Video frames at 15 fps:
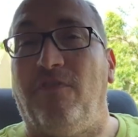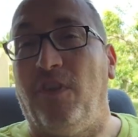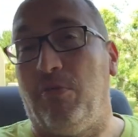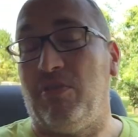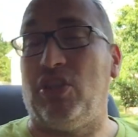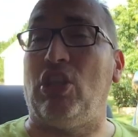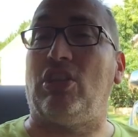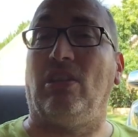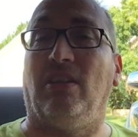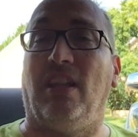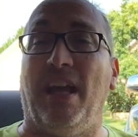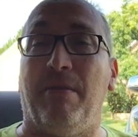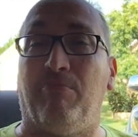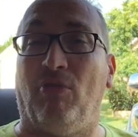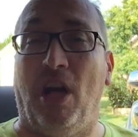if it was just a
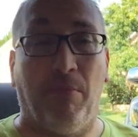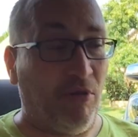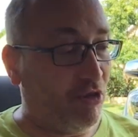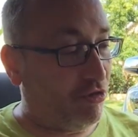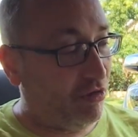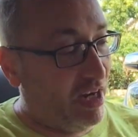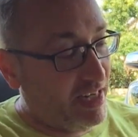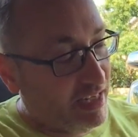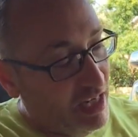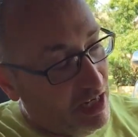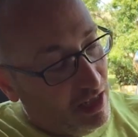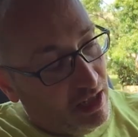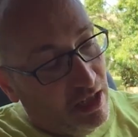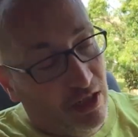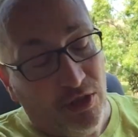light primer strike.
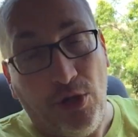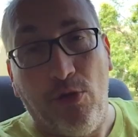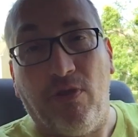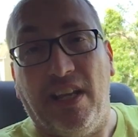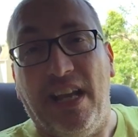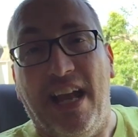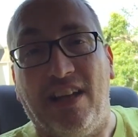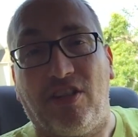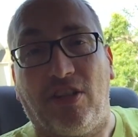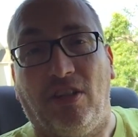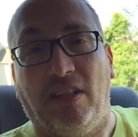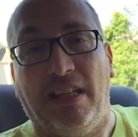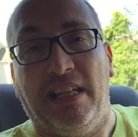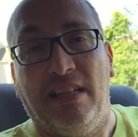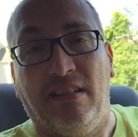You can
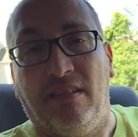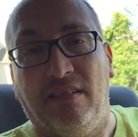actually